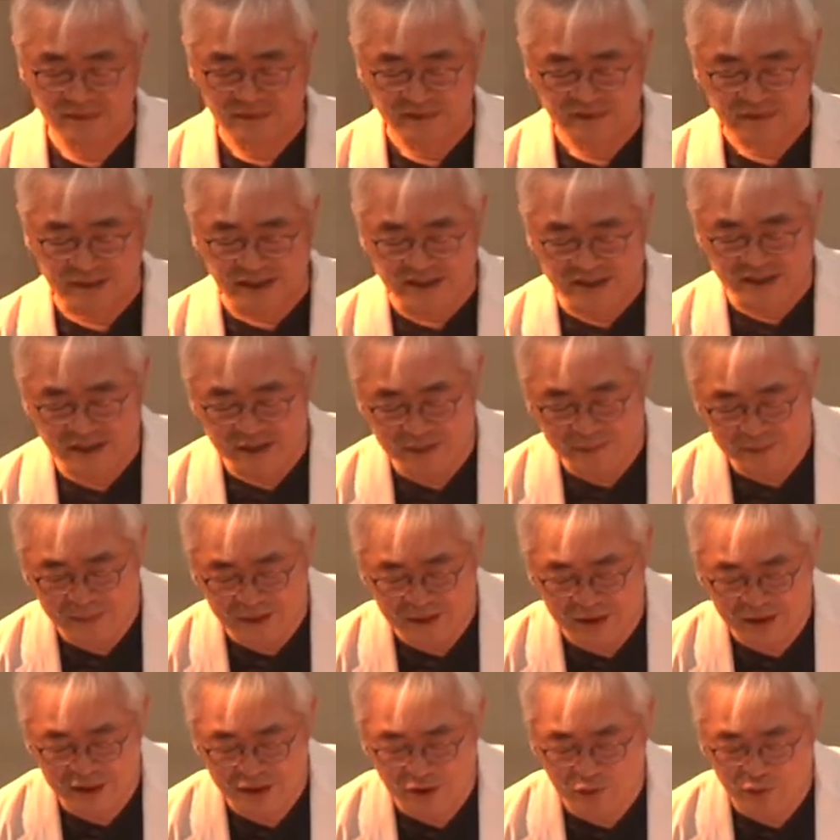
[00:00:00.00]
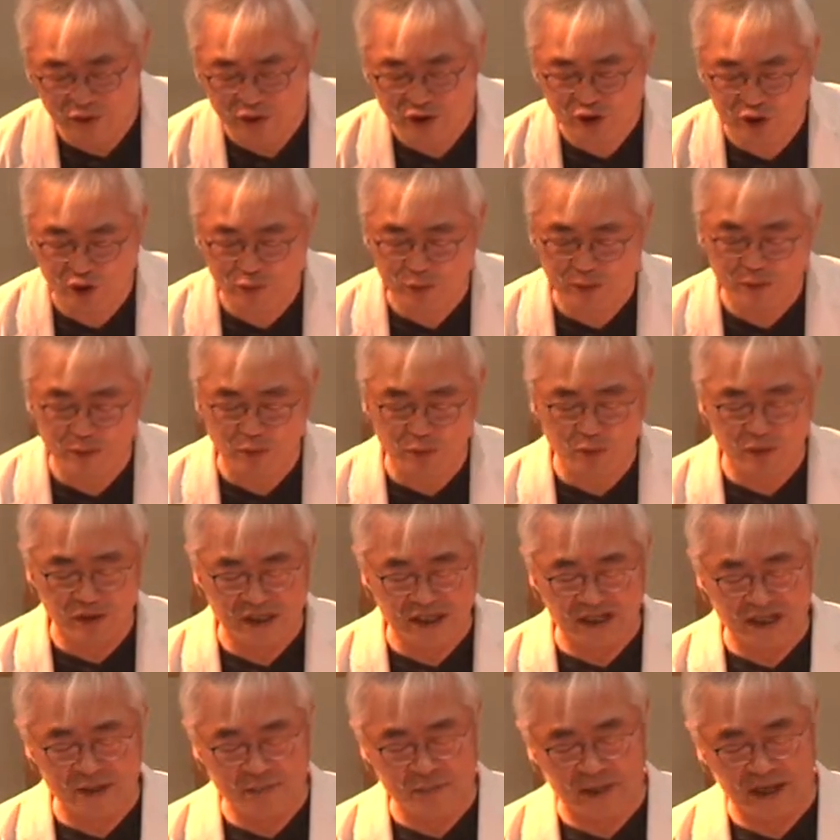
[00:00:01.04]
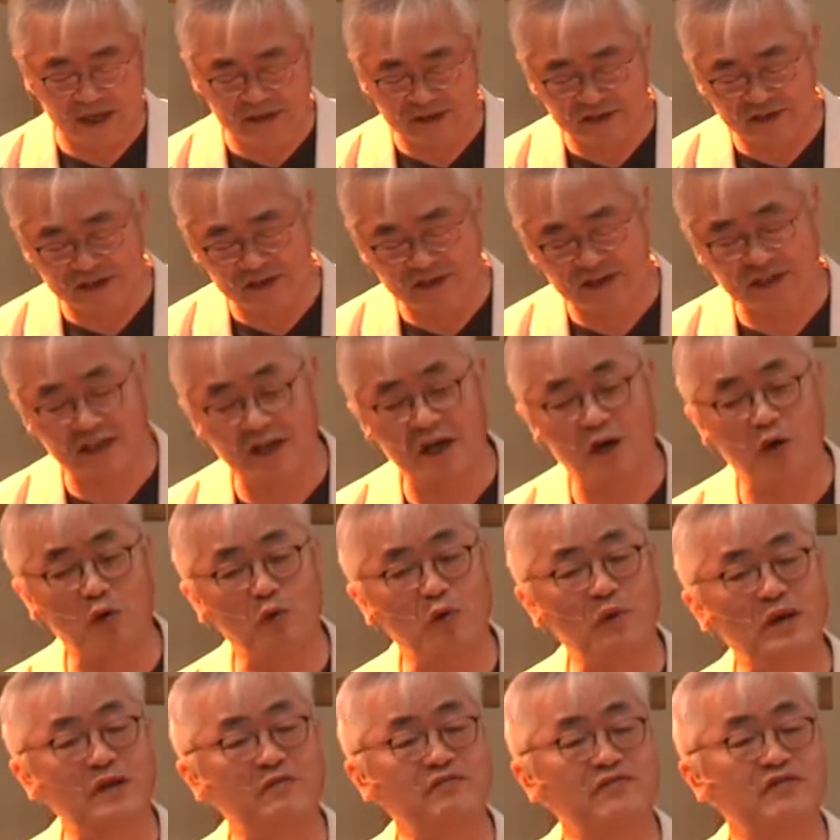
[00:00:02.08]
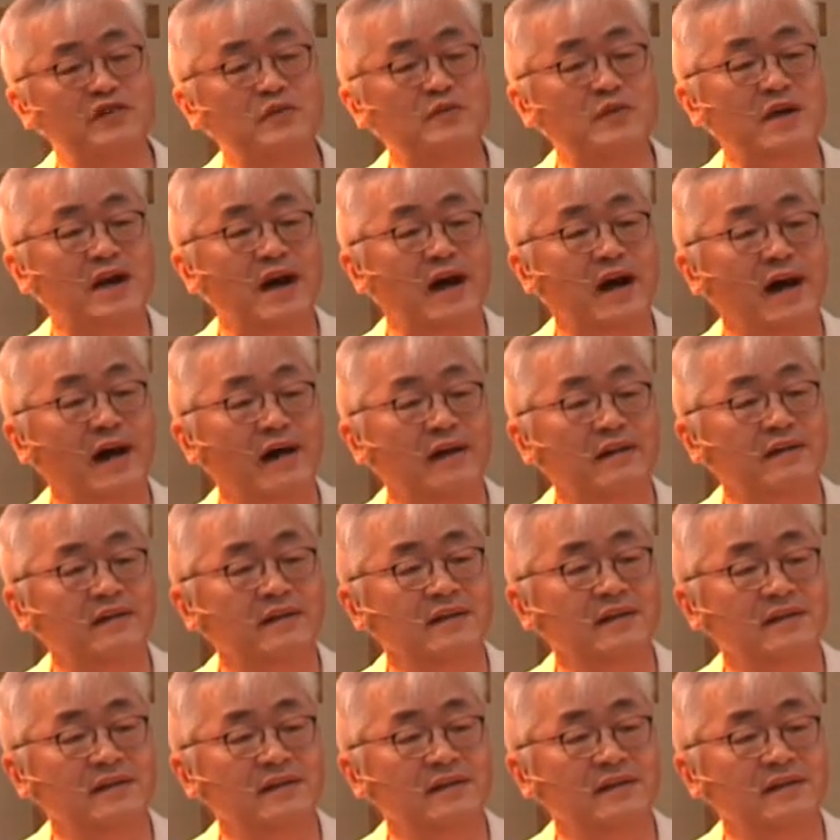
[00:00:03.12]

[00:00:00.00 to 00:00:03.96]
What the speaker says: Does it mean that we should be more independent, away from God?